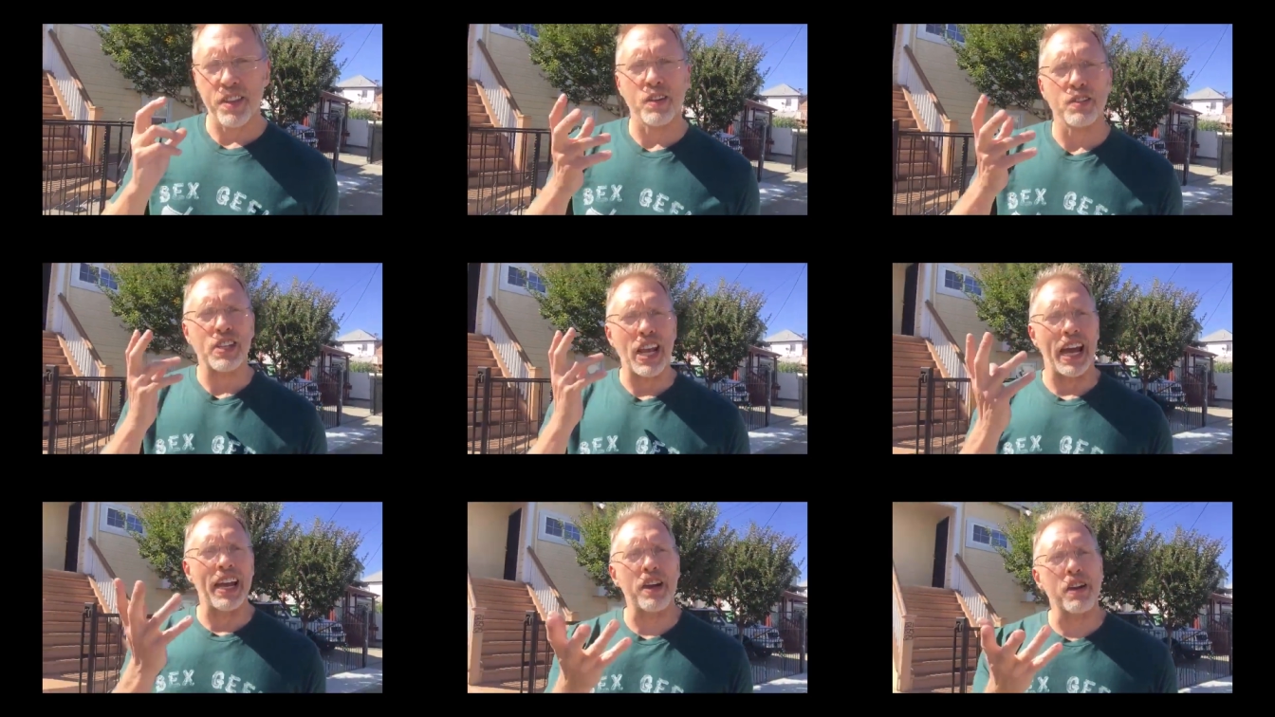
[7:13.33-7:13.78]

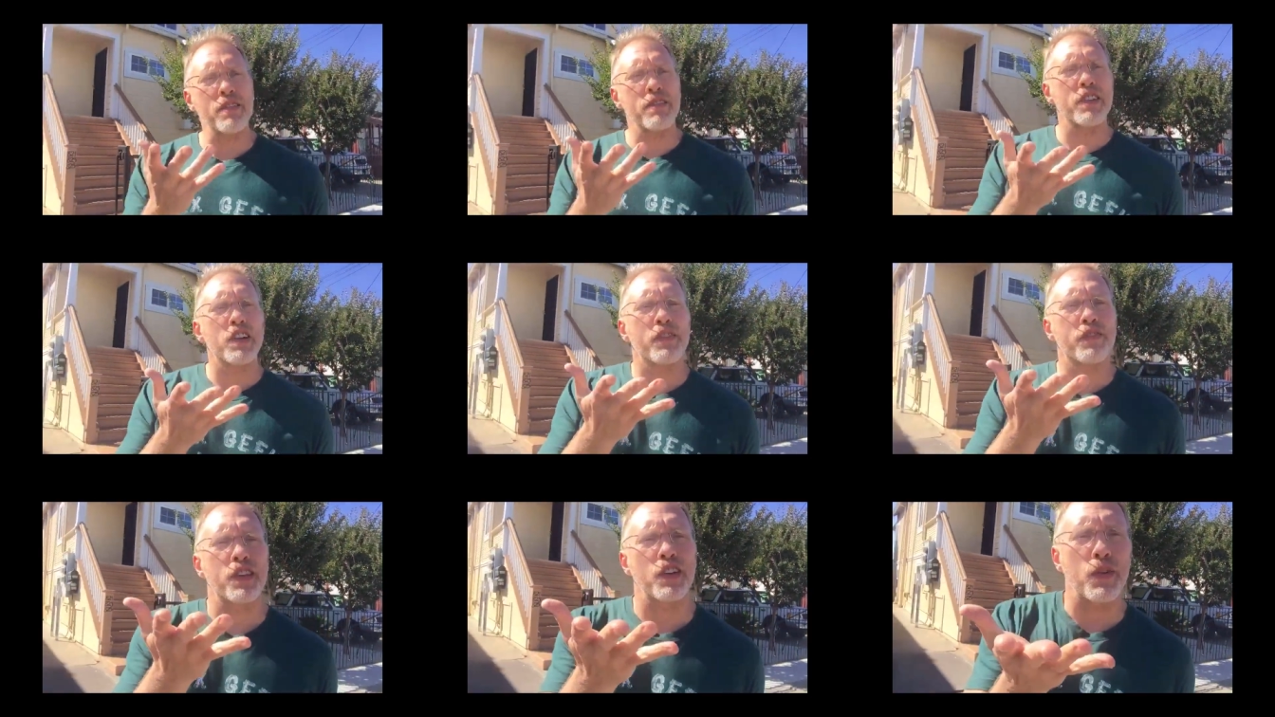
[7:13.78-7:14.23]
there's I
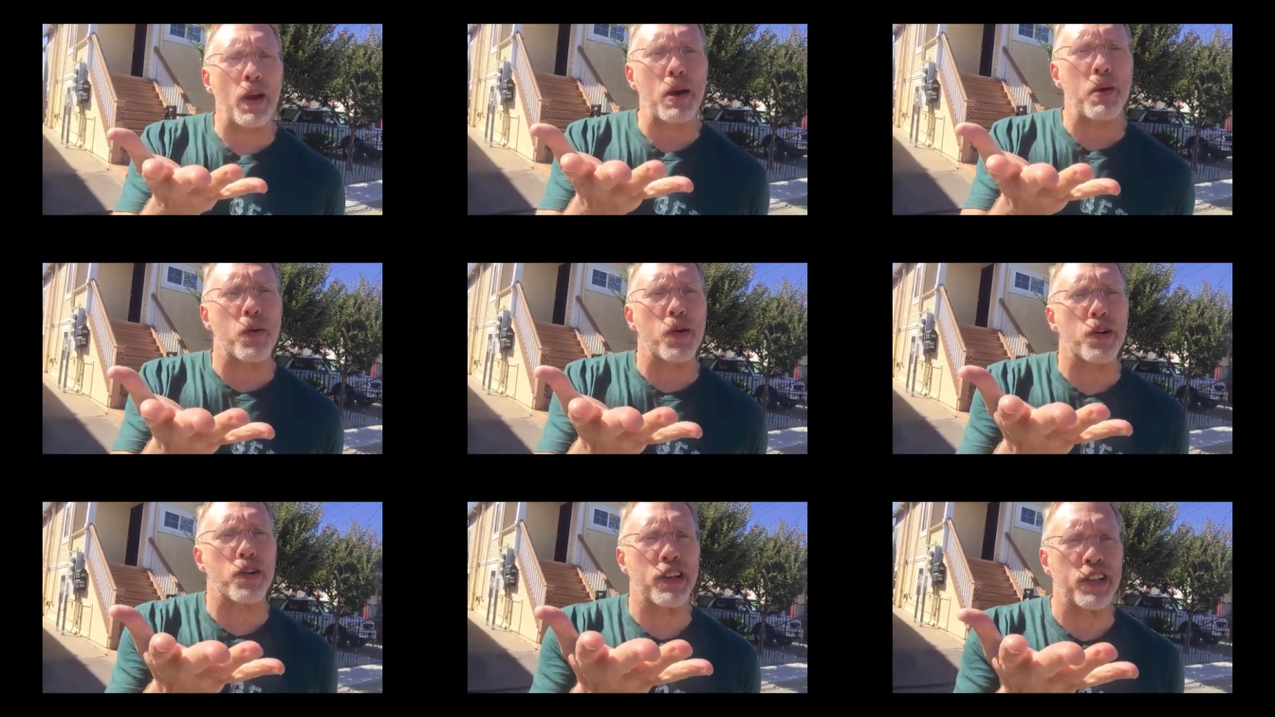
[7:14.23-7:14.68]
don't even know if the
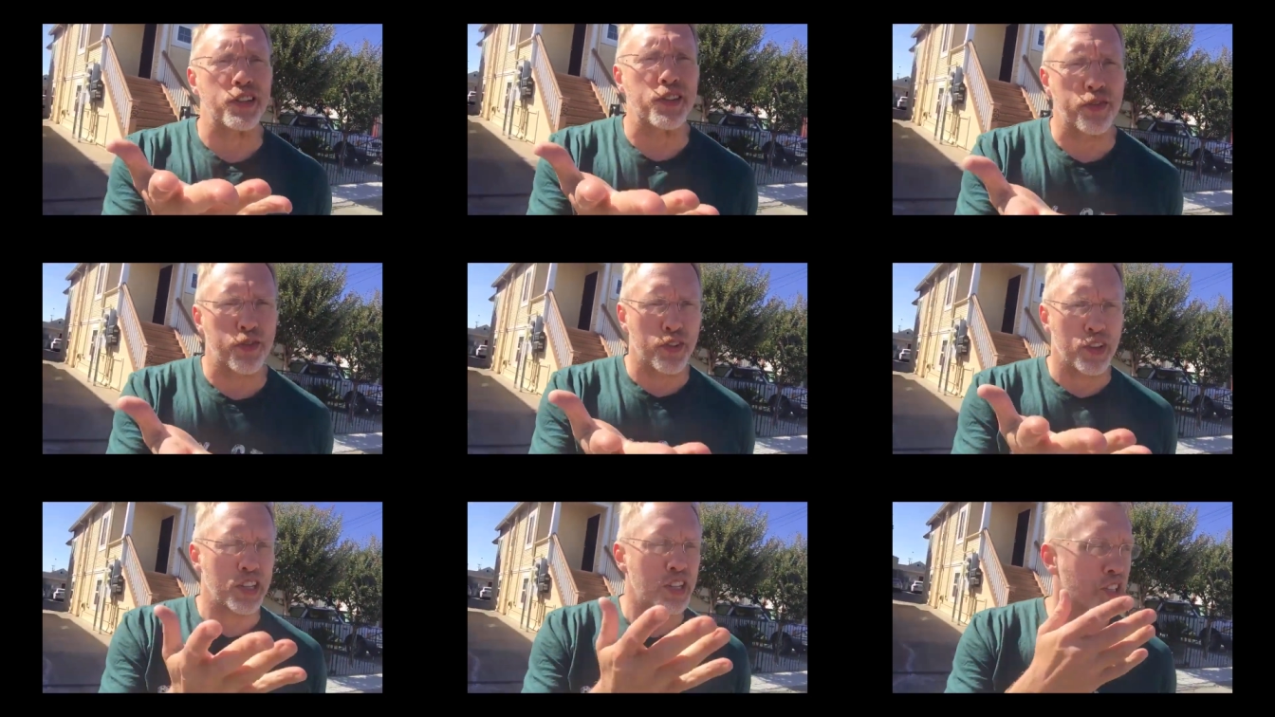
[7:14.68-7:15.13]
right word
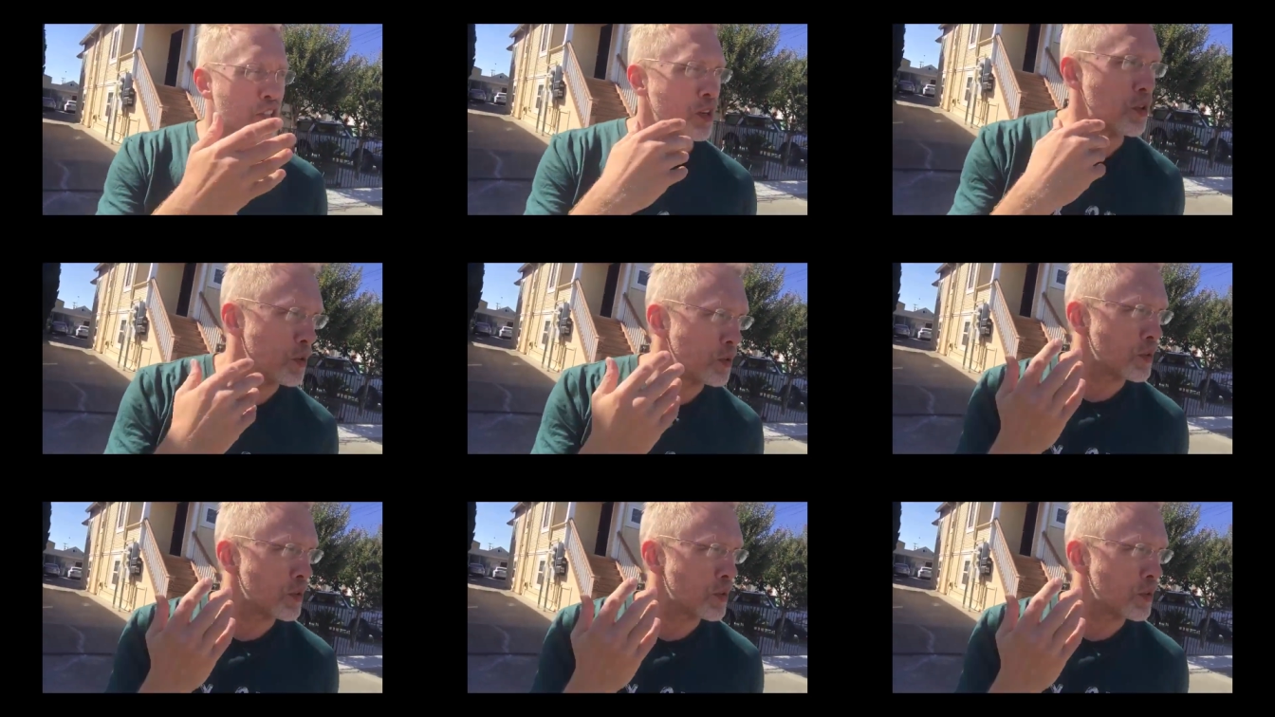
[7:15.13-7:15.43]
is for this.